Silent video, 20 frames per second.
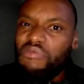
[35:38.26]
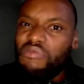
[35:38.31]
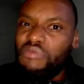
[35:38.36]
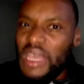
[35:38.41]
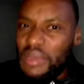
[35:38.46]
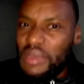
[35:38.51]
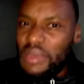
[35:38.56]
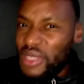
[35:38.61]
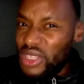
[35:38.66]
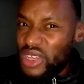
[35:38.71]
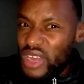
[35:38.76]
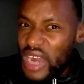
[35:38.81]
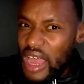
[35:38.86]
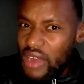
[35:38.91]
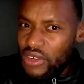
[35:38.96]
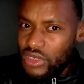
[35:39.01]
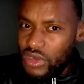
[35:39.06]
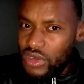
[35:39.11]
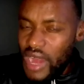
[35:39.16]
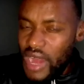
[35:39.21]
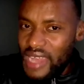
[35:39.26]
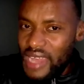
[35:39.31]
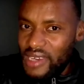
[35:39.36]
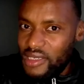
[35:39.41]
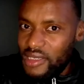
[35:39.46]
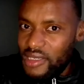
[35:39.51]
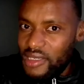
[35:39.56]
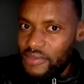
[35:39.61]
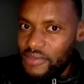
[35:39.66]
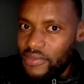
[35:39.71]
Maybe learn how to
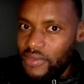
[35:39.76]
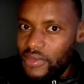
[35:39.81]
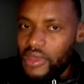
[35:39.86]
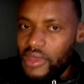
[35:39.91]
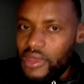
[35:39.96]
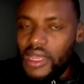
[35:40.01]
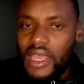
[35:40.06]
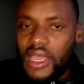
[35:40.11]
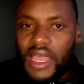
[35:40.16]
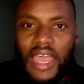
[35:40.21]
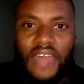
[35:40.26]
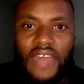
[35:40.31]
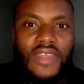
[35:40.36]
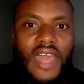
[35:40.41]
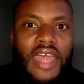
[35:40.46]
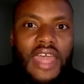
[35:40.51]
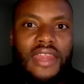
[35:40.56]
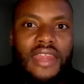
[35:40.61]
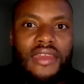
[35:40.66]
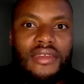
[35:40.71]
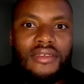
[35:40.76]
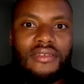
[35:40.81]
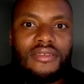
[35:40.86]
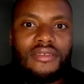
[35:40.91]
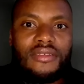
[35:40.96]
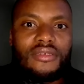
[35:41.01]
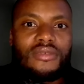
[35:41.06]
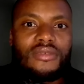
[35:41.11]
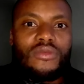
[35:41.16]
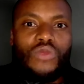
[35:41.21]
trade and then
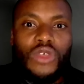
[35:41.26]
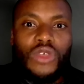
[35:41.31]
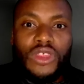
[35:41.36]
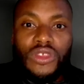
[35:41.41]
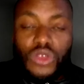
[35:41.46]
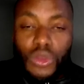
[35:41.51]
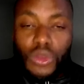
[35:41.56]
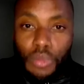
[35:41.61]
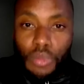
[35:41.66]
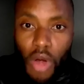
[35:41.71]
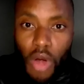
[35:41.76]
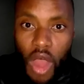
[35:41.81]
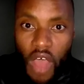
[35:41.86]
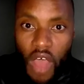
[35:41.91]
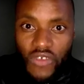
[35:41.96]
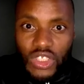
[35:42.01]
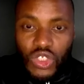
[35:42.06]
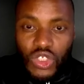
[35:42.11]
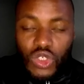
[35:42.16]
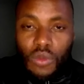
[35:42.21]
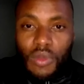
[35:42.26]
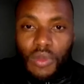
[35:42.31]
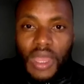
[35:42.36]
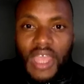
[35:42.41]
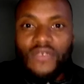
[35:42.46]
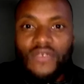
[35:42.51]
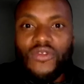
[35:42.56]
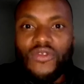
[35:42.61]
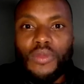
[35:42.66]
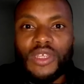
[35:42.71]
with the profits you
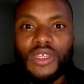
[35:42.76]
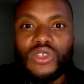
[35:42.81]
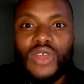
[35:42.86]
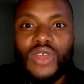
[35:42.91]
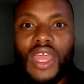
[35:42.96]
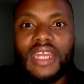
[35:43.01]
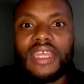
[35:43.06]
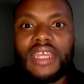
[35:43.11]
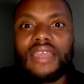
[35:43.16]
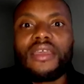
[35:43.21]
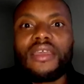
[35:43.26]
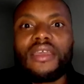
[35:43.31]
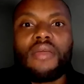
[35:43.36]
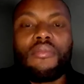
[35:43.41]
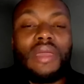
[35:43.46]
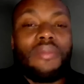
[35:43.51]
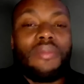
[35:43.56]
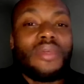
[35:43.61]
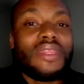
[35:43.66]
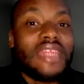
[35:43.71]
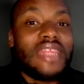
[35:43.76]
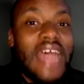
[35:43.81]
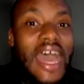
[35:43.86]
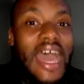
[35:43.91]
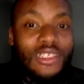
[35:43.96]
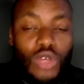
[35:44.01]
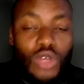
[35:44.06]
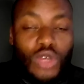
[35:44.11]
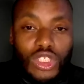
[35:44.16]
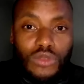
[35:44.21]
make from the trading, maybe
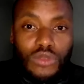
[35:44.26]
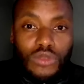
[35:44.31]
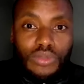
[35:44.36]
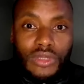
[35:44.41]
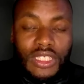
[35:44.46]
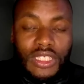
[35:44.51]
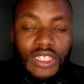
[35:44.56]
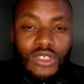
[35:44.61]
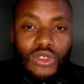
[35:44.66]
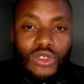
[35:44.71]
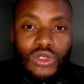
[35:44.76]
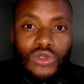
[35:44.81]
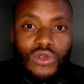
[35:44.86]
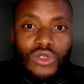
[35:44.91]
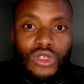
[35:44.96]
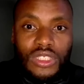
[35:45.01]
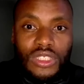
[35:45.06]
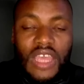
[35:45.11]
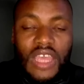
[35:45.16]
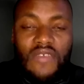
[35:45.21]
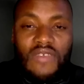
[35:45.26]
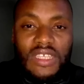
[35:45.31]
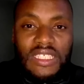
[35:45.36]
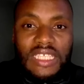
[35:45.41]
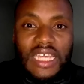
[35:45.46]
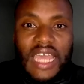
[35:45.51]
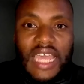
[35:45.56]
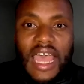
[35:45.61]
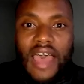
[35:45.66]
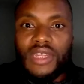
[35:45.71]
that's what you put into your savings
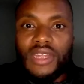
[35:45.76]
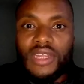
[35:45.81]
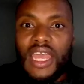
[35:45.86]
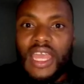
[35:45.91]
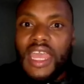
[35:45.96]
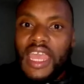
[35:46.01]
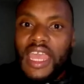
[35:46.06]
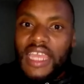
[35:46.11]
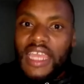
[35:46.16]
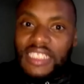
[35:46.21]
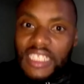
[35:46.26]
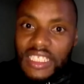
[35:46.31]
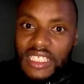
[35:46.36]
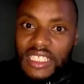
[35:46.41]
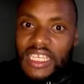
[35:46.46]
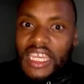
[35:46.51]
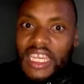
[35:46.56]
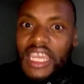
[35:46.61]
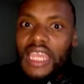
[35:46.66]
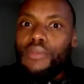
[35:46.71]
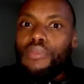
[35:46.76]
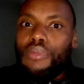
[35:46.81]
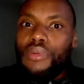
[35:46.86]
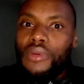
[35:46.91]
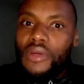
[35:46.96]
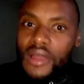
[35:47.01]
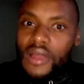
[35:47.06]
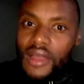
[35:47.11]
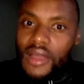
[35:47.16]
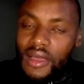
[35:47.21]
account and just
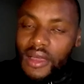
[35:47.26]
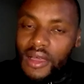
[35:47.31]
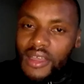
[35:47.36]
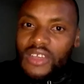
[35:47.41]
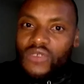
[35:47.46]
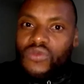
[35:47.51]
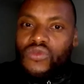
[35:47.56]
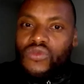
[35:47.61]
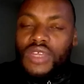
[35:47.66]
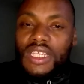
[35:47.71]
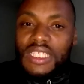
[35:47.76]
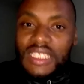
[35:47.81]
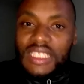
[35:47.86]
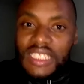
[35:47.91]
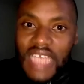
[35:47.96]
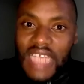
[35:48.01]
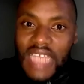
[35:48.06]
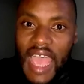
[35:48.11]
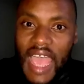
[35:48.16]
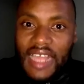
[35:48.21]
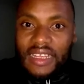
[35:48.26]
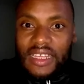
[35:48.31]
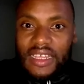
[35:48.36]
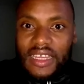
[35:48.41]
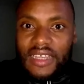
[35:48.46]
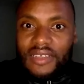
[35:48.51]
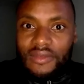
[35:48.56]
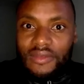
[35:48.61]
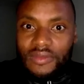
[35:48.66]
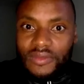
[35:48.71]
keep
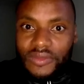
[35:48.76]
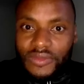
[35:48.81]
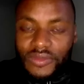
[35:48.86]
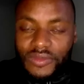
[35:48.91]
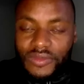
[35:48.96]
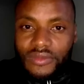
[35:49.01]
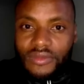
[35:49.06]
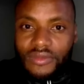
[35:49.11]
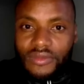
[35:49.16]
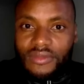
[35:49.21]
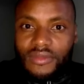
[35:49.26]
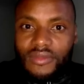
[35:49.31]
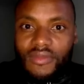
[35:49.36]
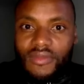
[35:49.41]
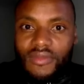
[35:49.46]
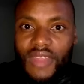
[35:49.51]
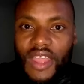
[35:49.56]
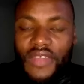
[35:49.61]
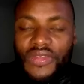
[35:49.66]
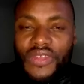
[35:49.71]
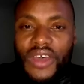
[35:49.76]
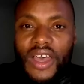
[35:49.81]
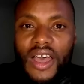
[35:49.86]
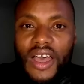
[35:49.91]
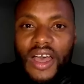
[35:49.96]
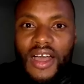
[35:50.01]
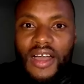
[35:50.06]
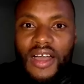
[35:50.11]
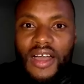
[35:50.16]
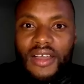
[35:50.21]
recycling
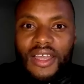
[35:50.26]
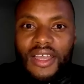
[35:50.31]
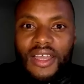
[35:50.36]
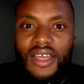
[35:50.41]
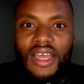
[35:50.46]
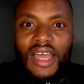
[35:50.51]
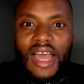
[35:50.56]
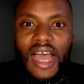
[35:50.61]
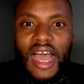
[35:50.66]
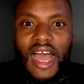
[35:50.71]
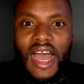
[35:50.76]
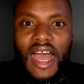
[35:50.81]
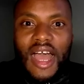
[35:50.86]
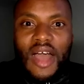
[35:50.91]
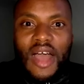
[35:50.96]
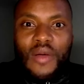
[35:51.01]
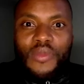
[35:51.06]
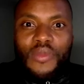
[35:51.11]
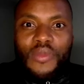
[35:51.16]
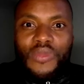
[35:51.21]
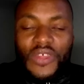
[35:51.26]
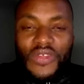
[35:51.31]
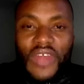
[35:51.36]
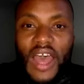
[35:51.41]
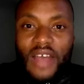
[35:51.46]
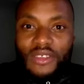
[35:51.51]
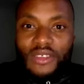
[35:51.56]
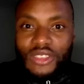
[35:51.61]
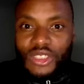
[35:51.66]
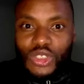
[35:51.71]
the um, the
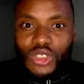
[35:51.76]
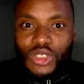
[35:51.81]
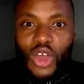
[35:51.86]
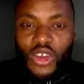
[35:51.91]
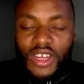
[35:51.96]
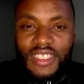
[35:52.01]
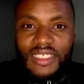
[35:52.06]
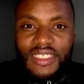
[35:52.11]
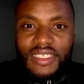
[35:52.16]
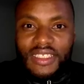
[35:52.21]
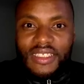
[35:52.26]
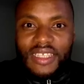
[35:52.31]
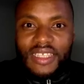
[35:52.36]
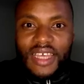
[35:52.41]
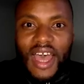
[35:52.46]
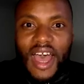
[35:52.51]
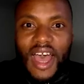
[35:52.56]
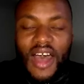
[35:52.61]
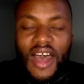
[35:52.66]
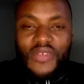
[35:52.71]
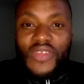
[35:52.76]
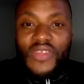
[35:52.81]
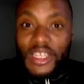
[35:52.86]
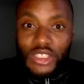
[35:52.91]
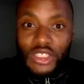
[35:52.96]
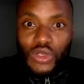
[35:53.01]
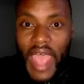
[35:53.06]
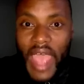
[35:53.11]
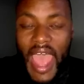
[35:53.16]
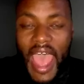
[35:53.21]
thousand uh, dollars
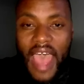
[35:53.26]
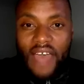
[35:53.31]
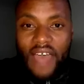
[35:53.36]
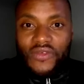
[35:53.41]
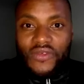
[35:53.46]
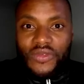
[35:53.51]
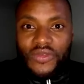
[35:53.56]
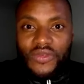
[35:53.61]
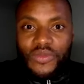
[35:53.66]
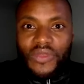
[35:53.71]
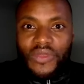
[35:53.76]
that you have.